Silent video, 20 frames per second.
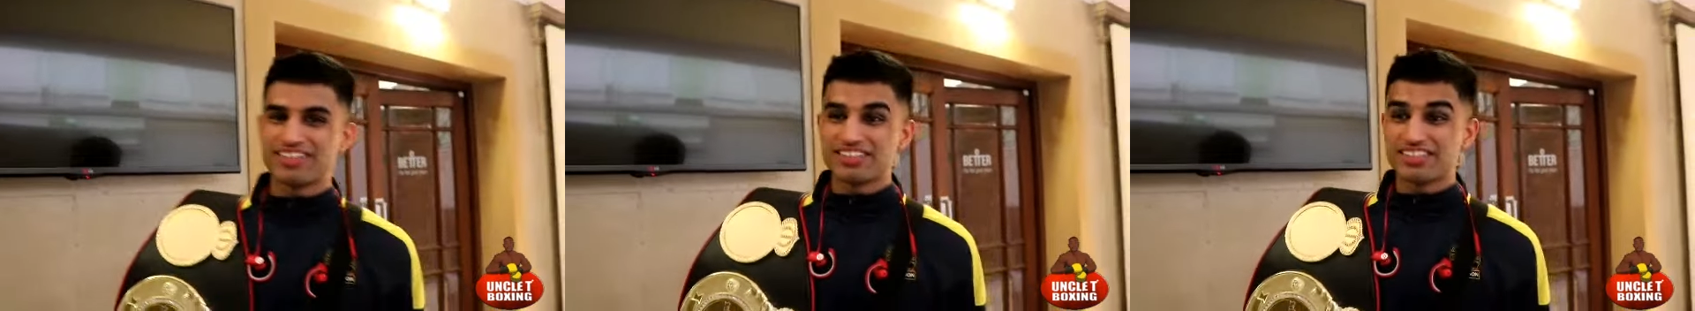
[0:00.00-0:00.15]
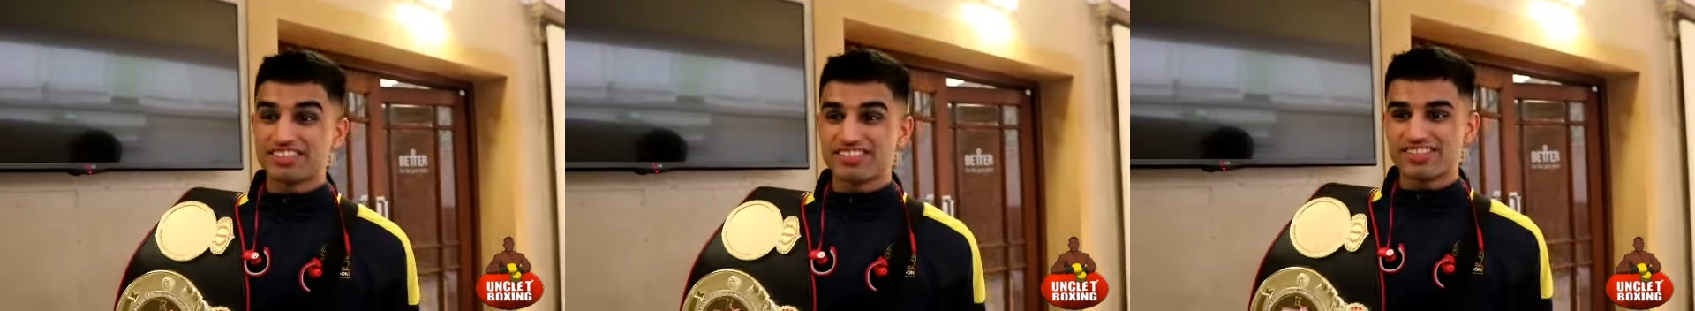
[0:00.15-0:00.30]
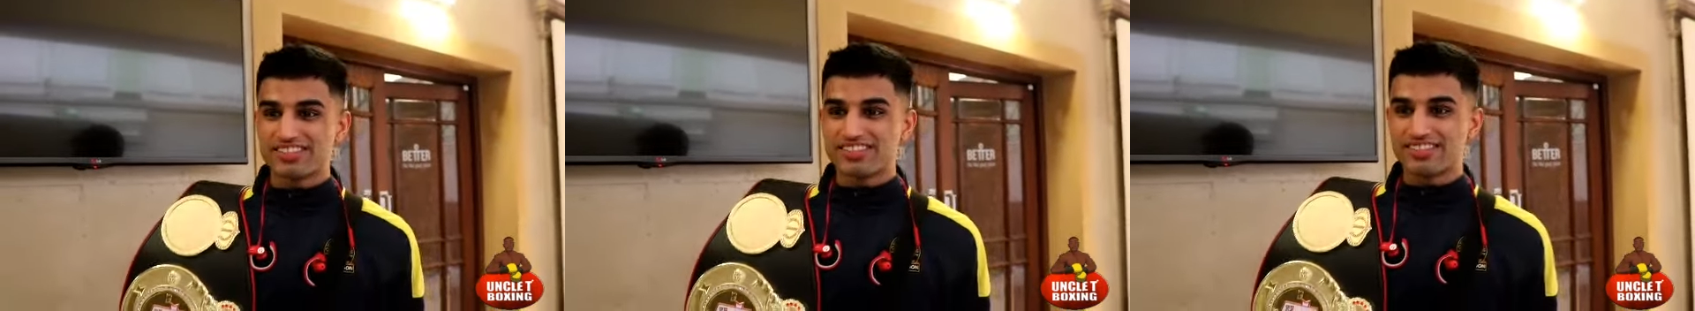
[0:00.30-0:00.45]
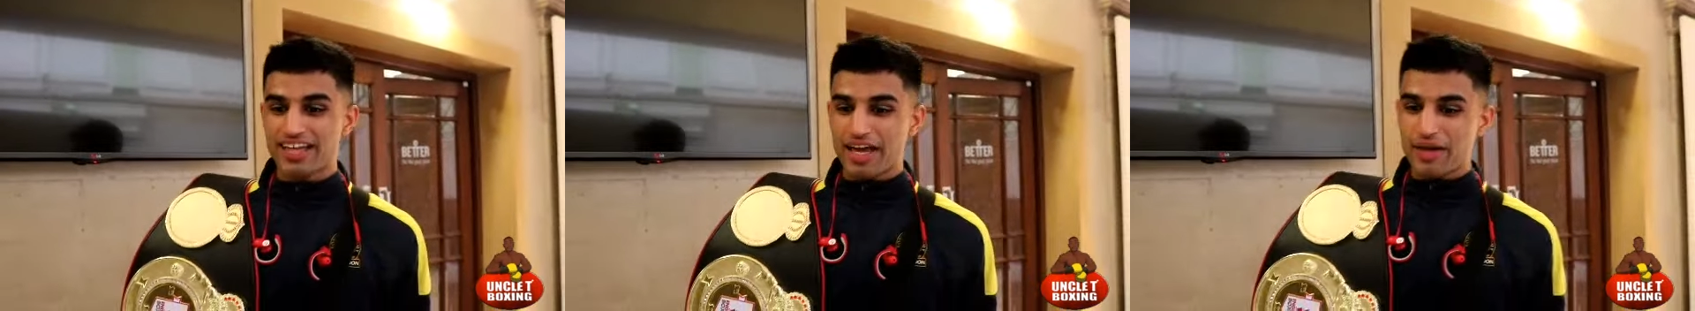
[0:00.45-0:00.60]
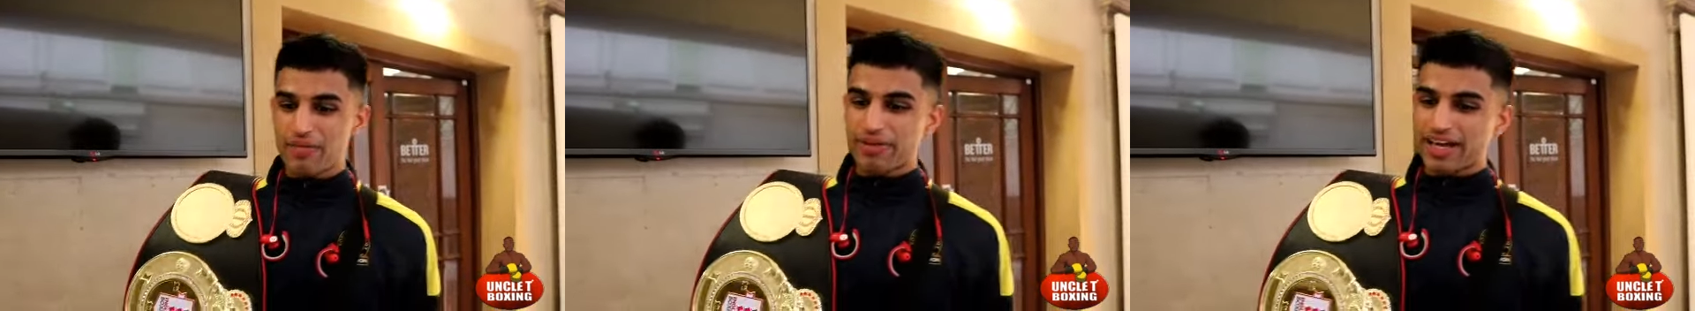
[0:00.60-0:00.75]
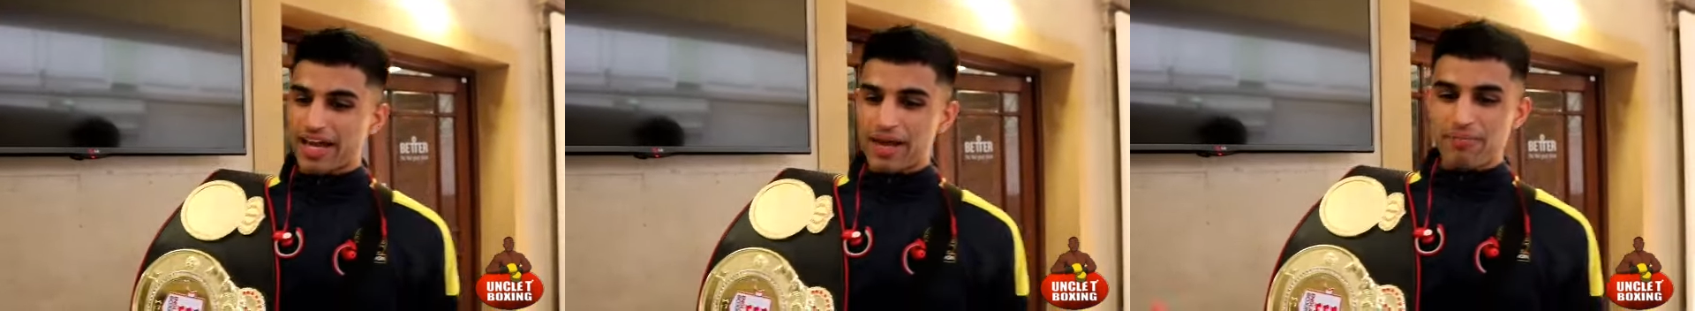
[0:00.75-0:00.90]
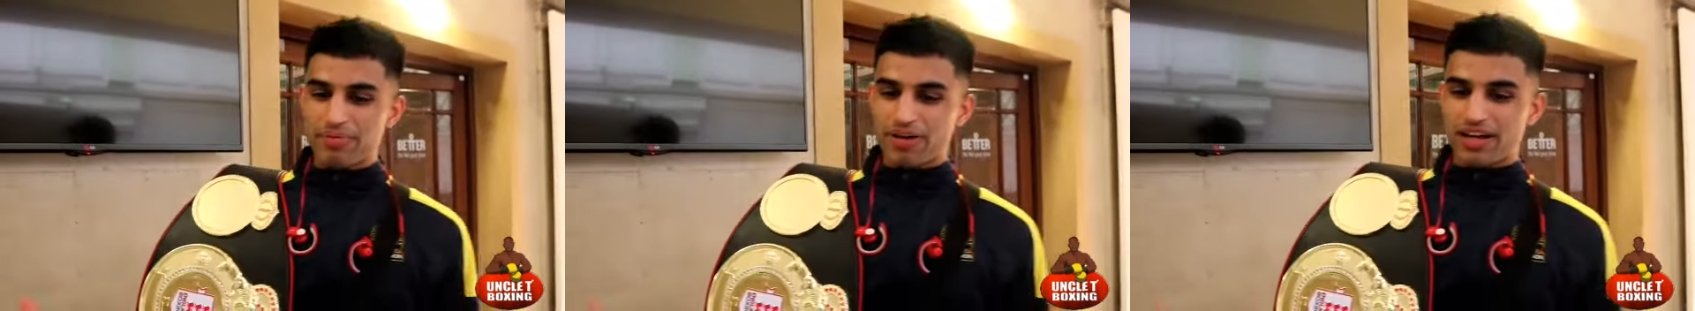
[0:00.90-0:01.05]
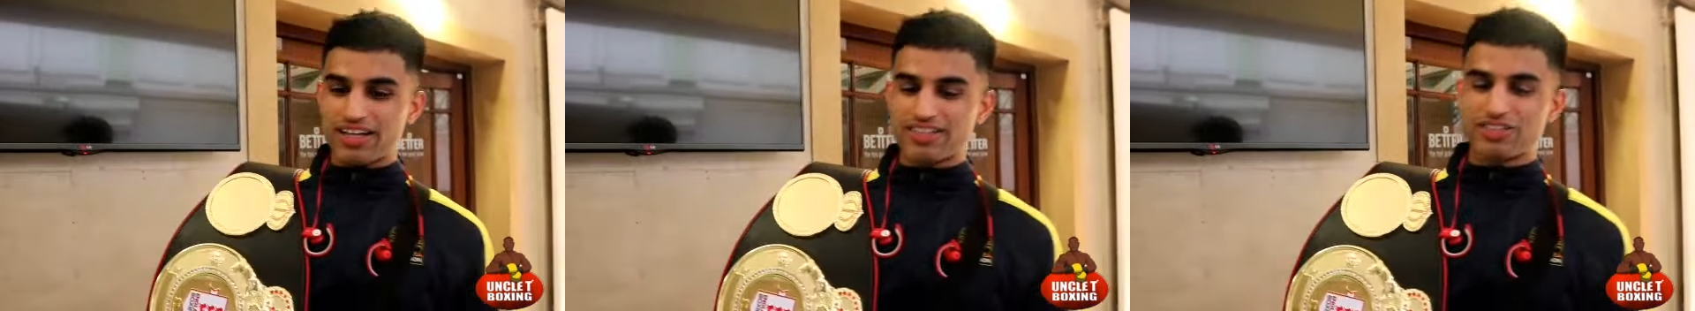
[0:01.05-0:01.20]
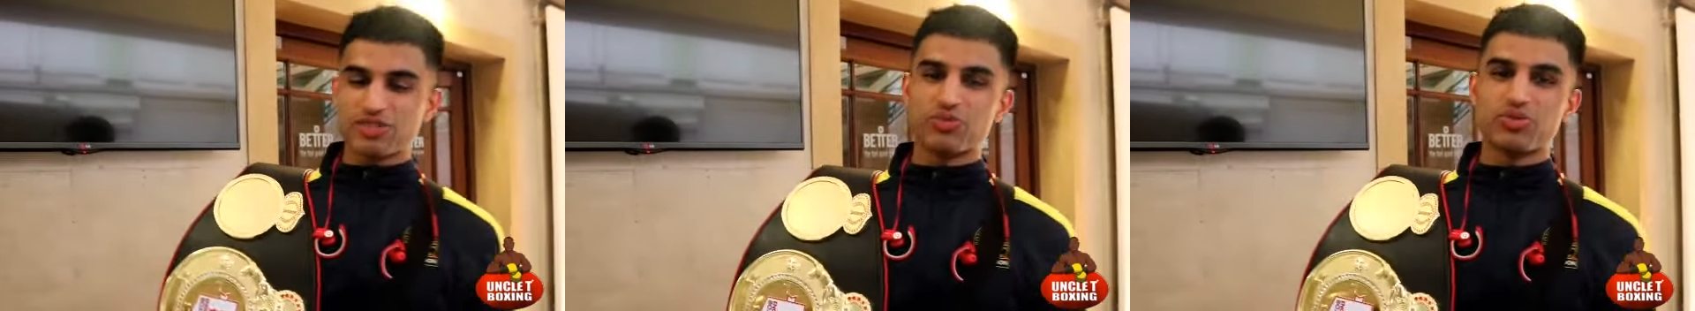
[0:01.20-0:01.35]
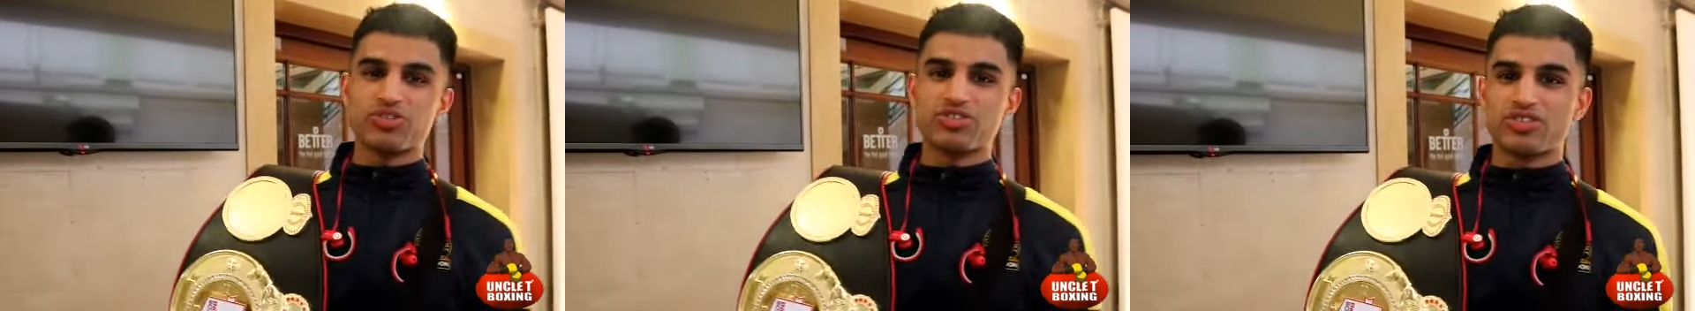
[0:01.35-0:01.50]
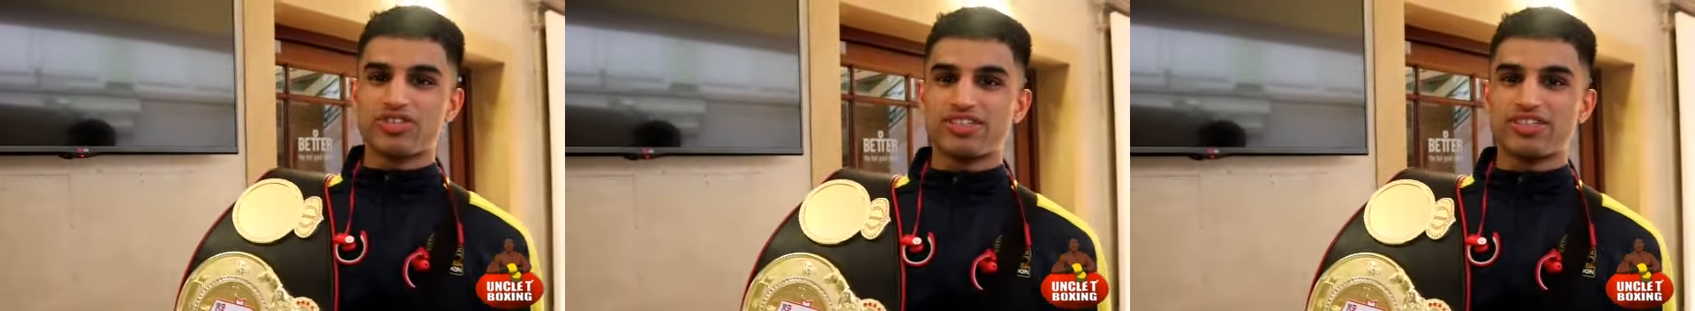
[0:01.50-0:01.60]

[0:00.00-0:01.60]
It's the same game plan as it was in